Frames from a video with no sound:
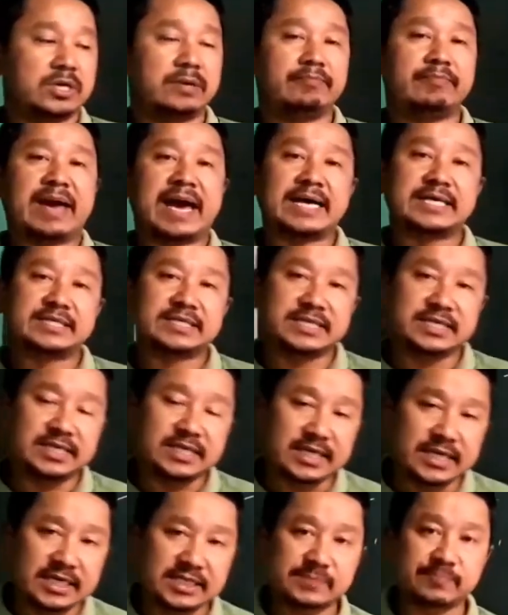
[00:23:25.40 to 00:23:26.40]

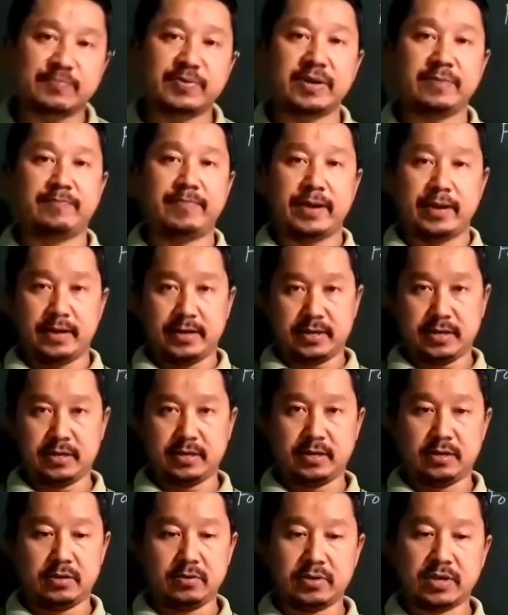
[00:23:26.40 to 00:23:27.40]
vaccine is prepared.
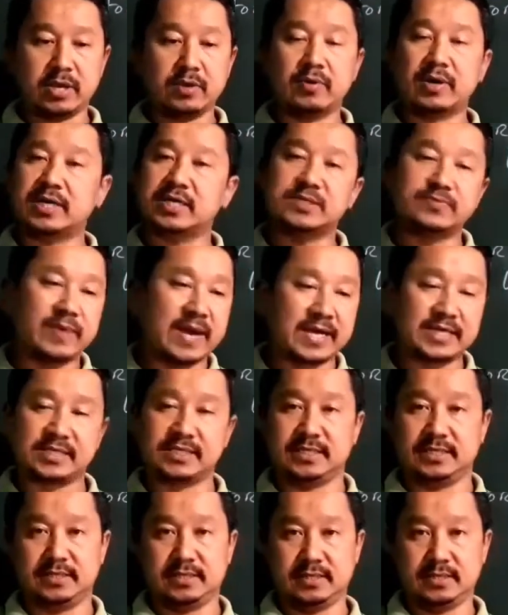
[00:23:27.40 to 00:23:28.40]
Okay, what is
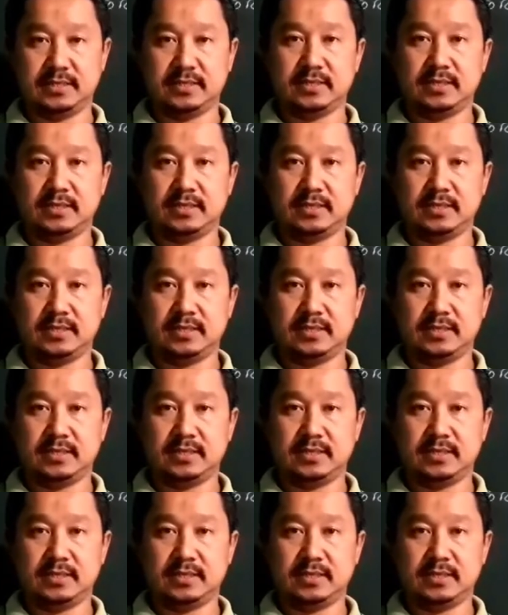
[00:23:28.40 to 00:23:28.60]
vaccine?